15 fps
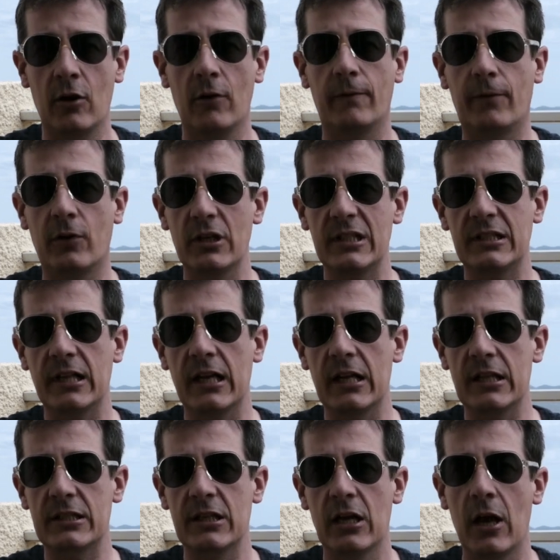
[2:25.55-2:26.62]
for
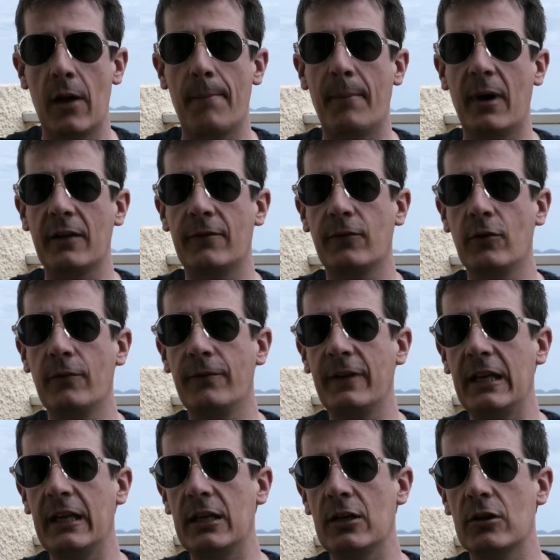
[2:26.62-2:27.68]
stills, but for
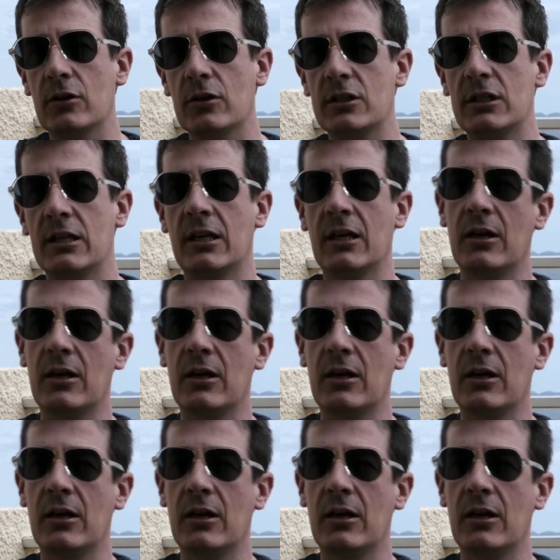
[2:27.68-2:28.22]
videos,